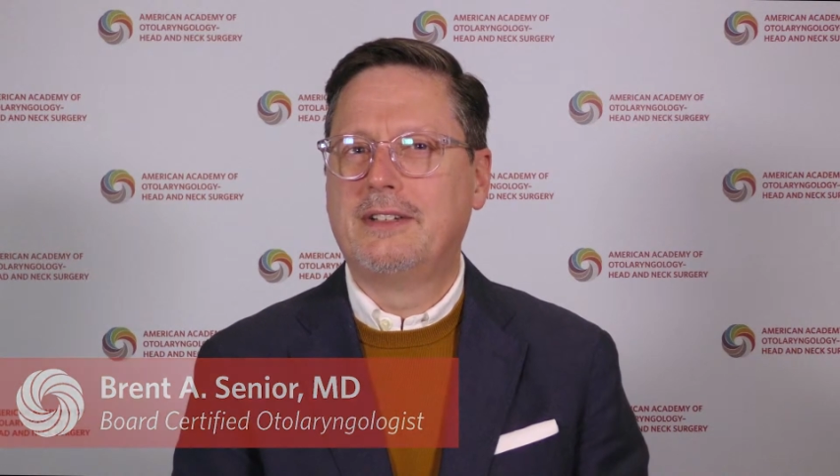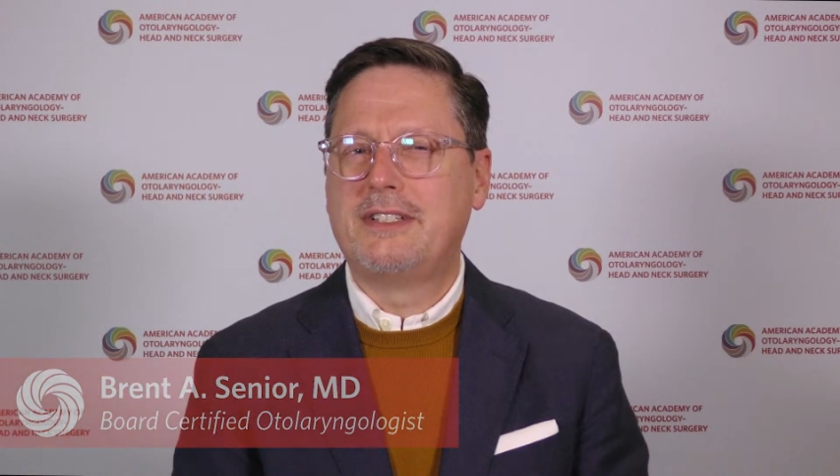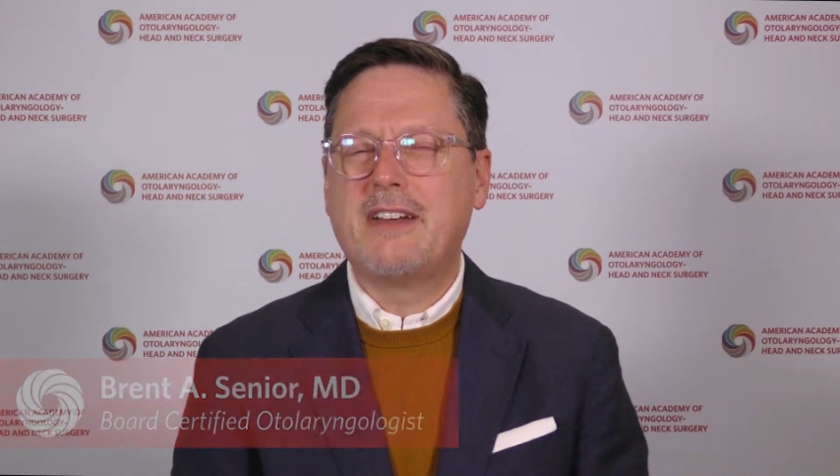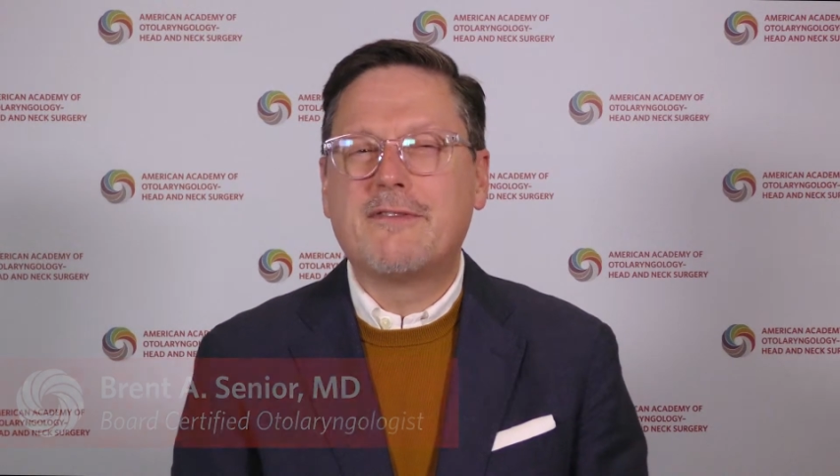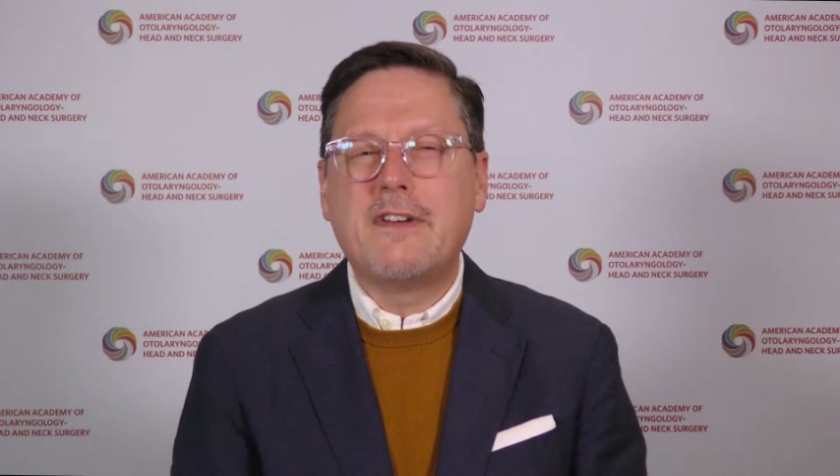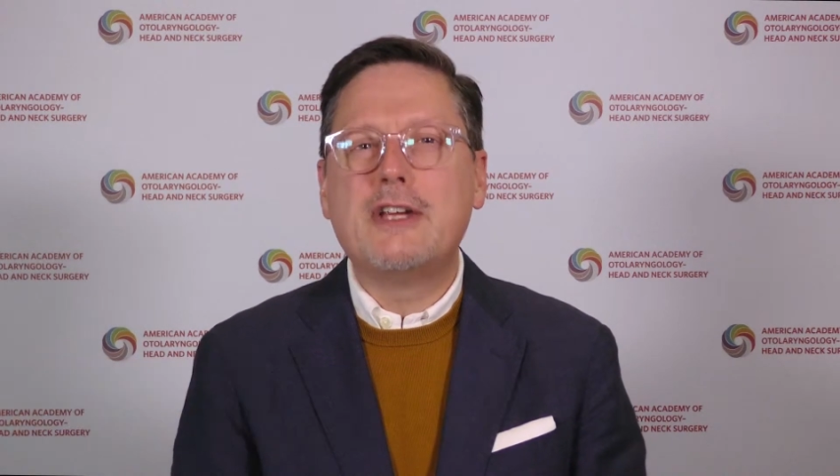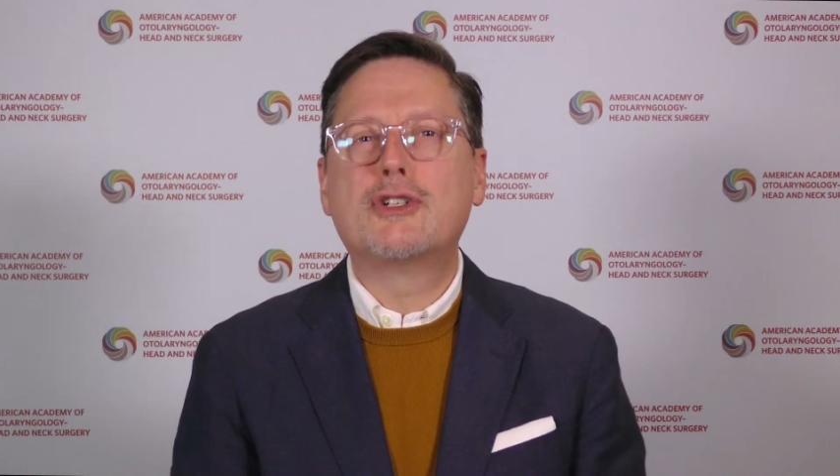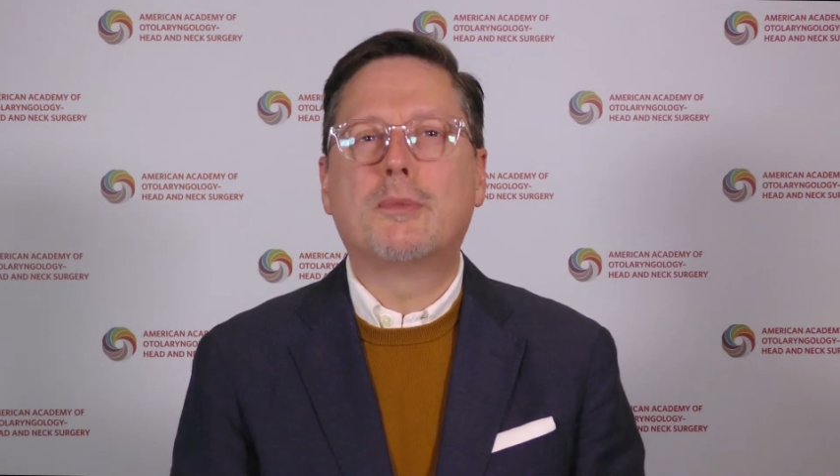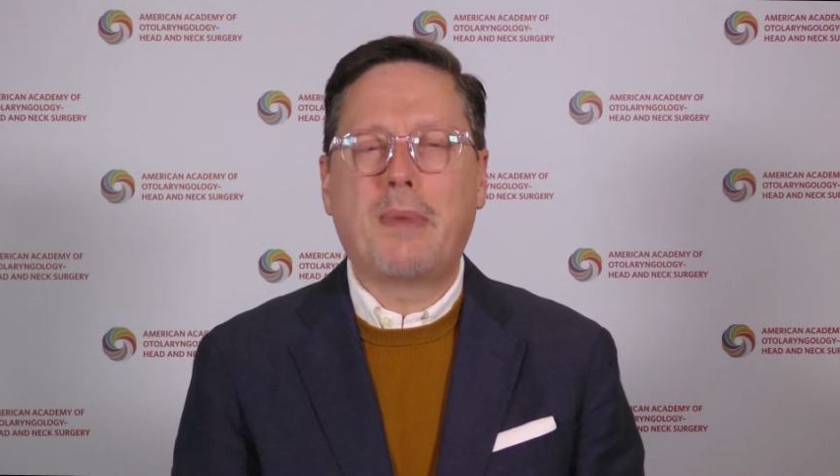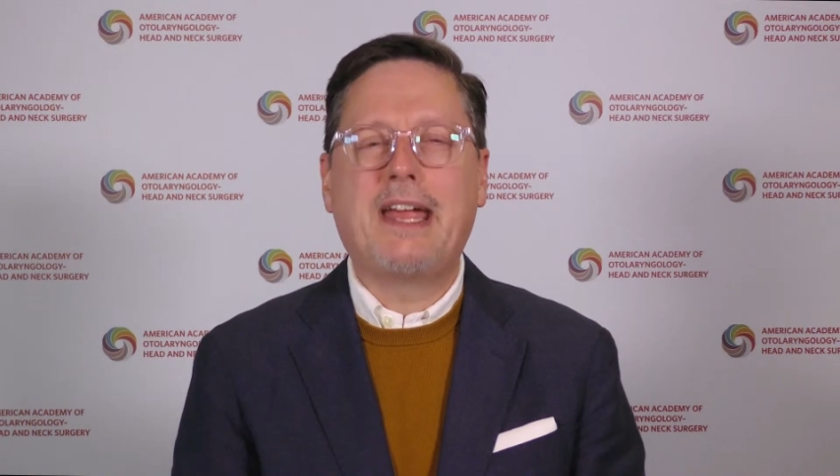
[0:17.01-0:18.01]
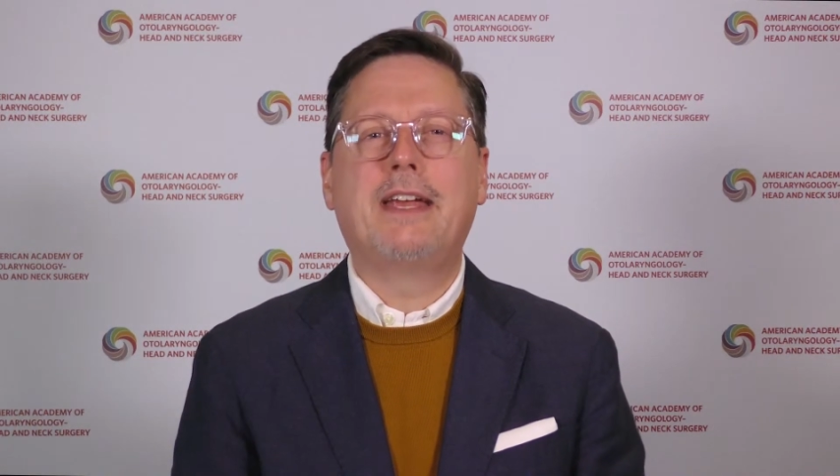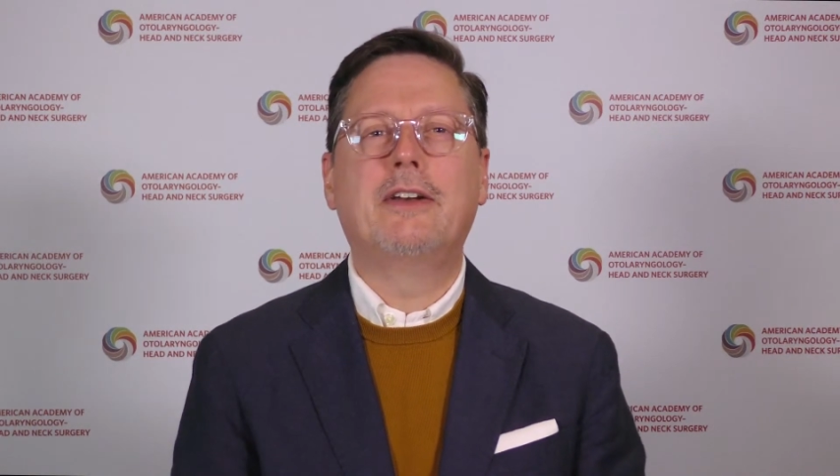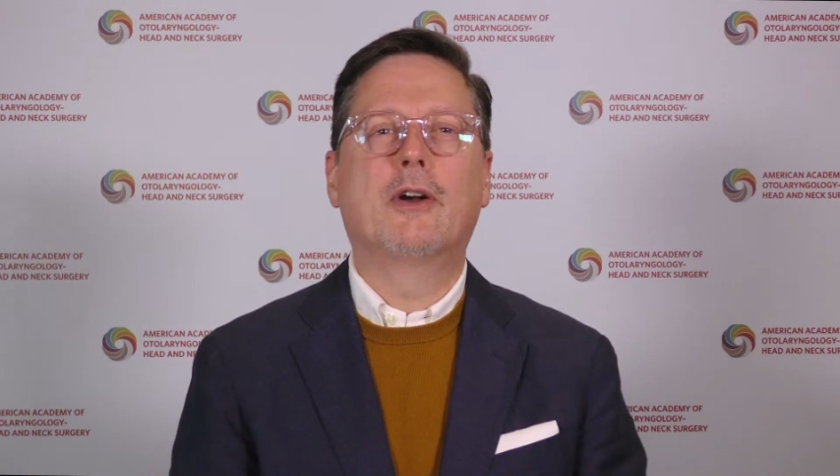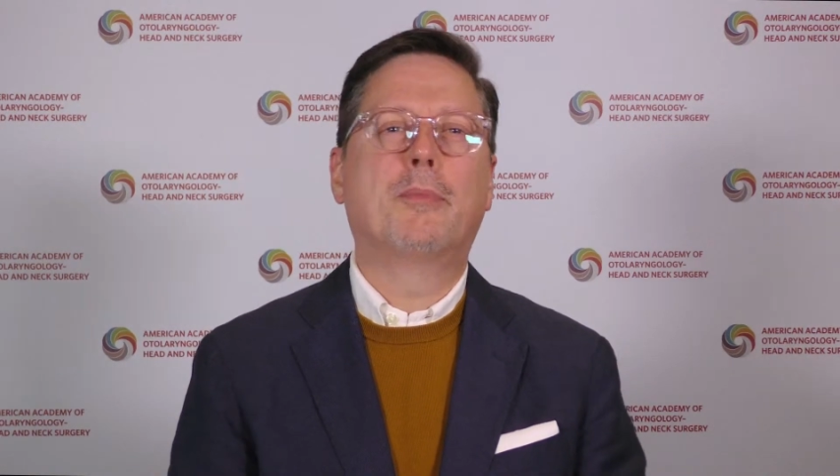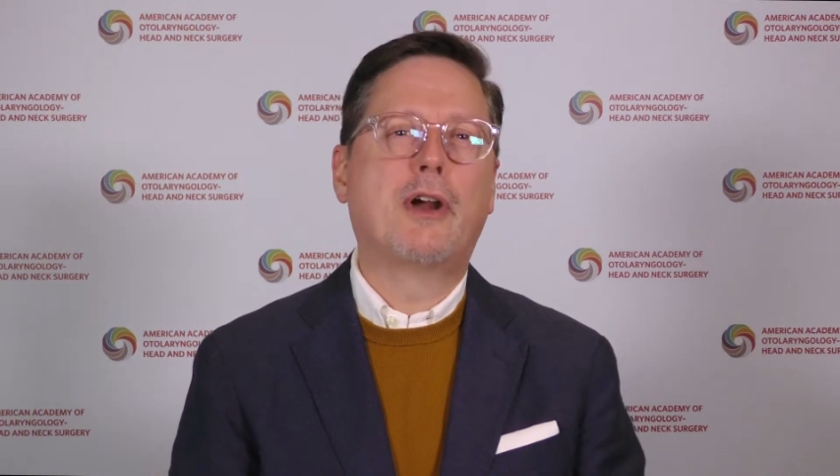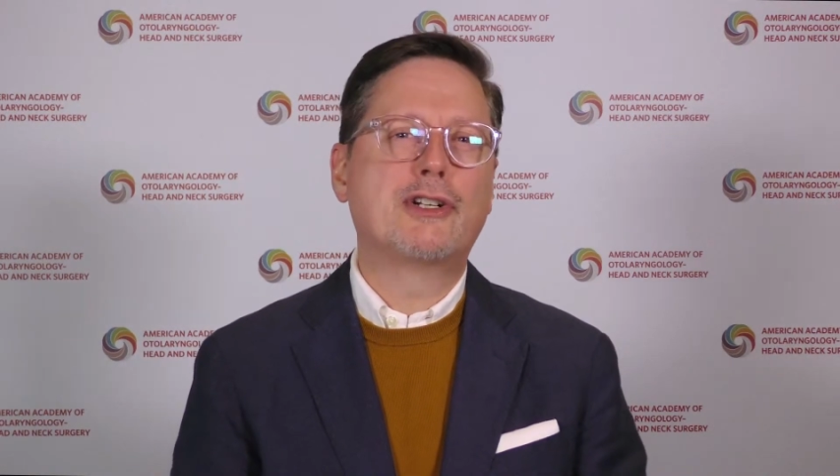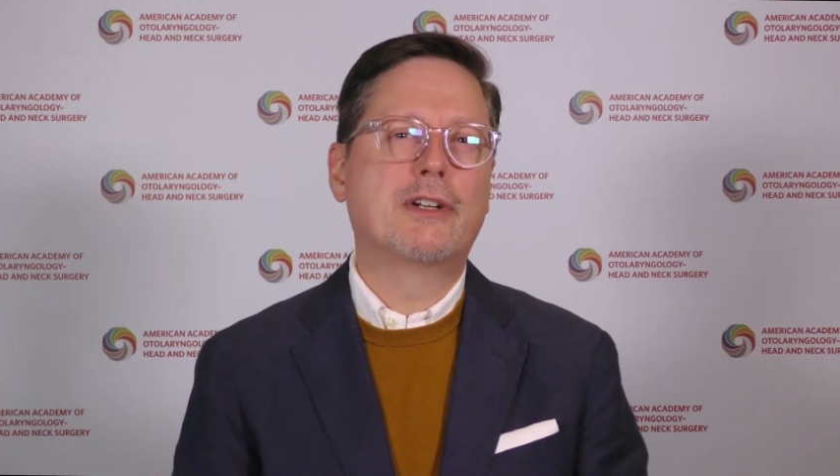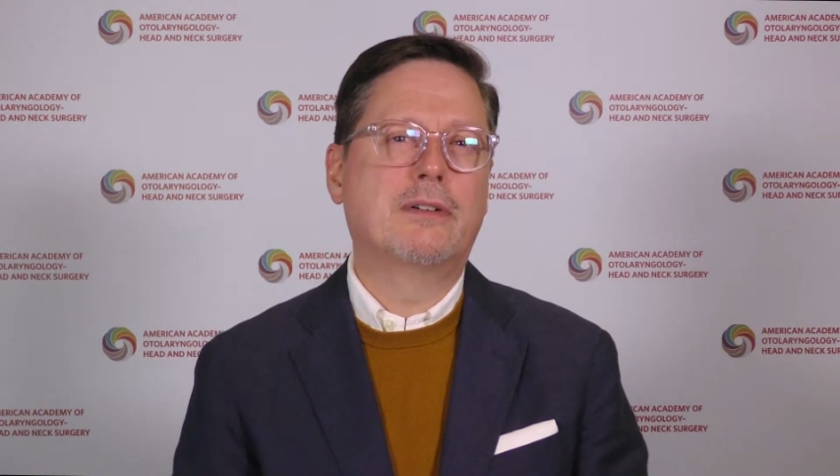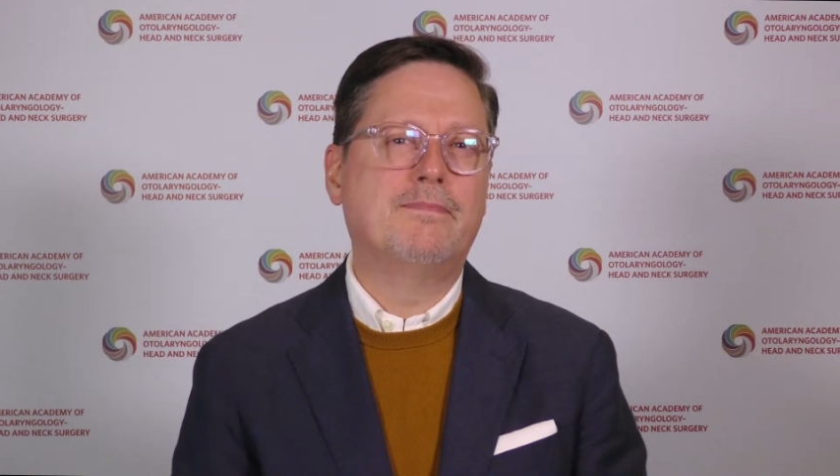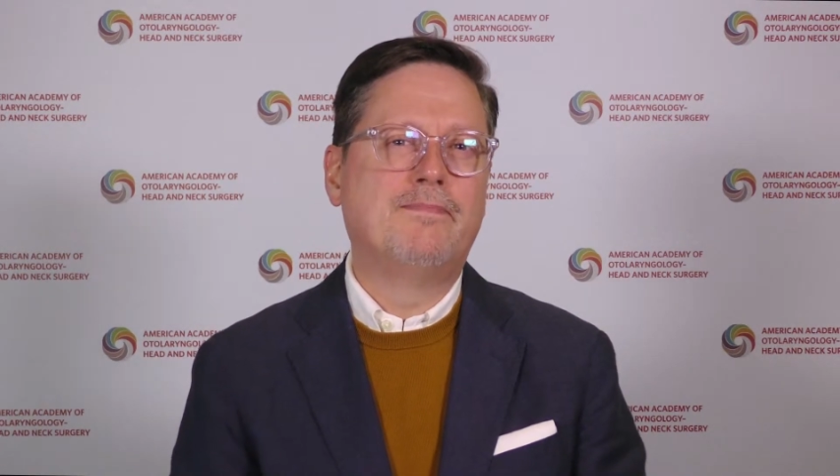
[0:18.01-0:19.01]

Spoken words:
Do you have facial pain or pressure?